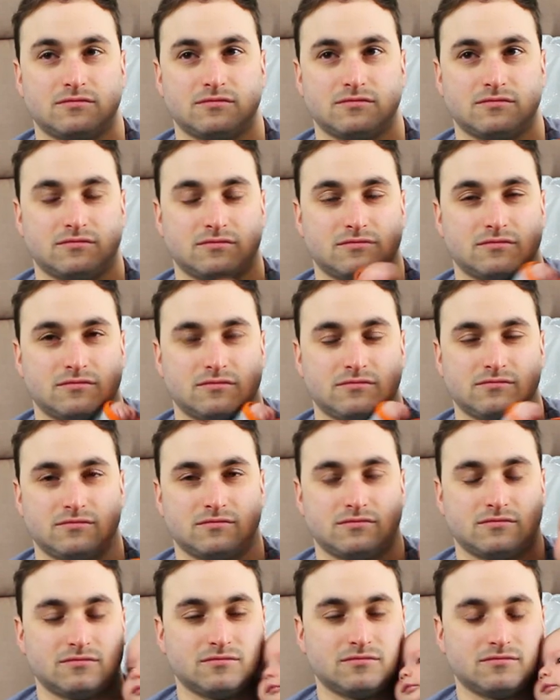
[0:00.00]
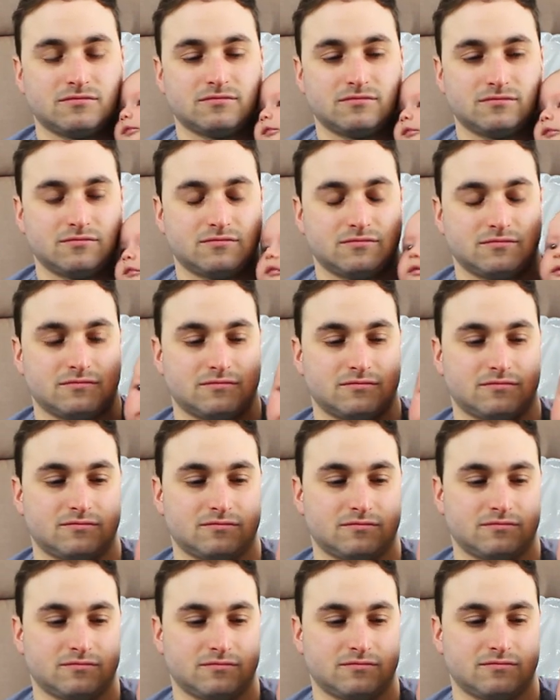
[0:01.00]

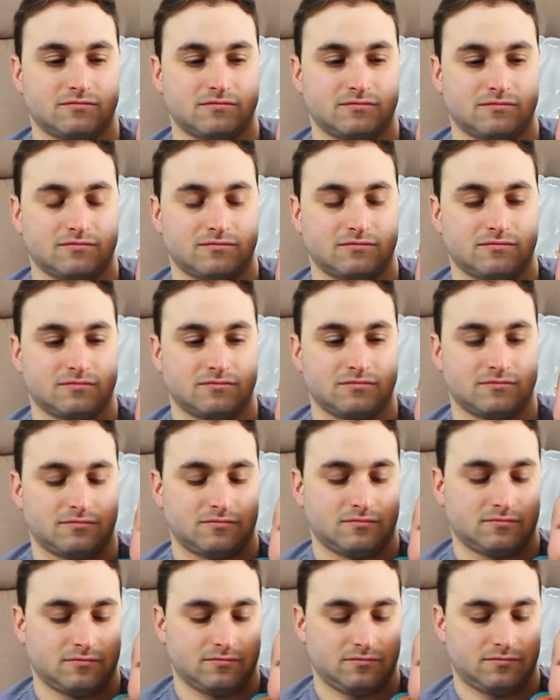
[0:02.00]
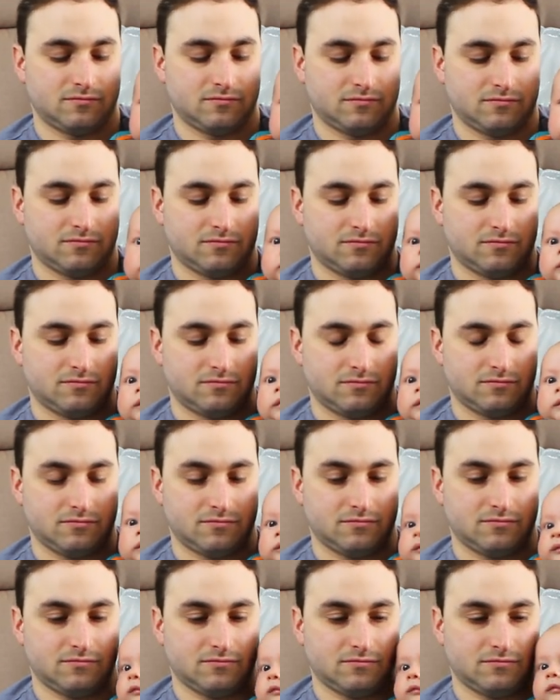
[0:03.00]

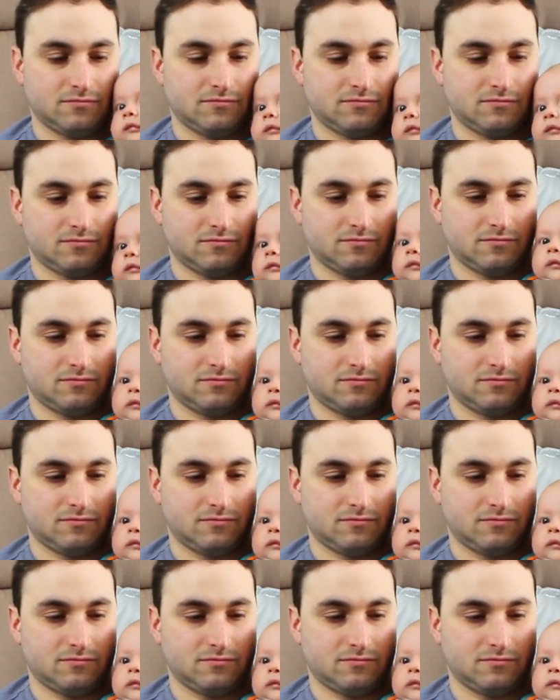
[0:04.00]
[no speech]